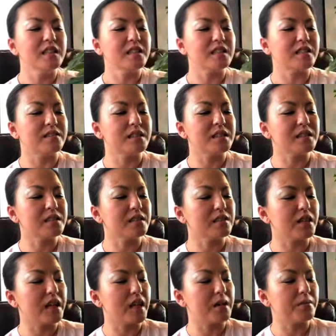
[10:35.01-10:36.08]
So I'm just
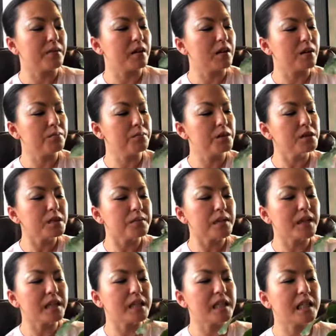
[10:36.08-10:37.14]
gonna have most of my
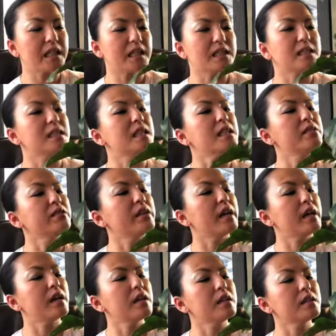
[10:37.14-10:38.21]
calatheas in
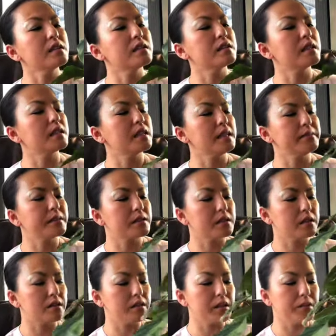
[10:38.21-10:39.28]
there because it keeps
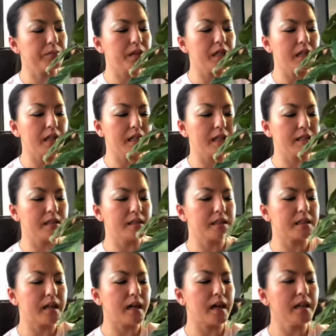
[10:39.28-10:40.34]
good humidity
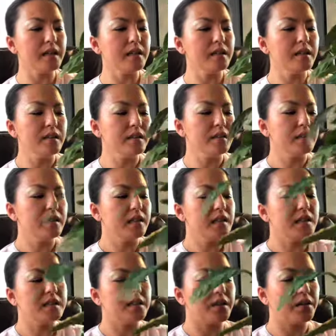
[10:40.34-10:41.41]
inside.
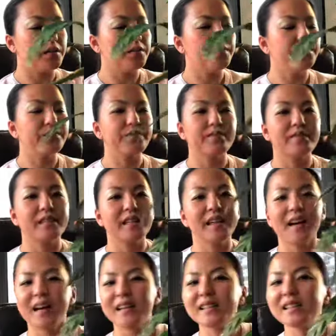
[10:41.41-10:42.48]
So
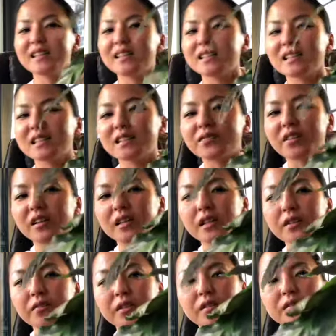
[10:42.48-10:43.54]
yeah, this is very
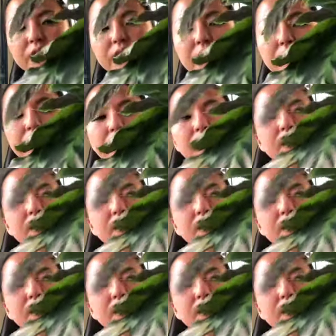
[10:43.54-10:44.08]
beautiful.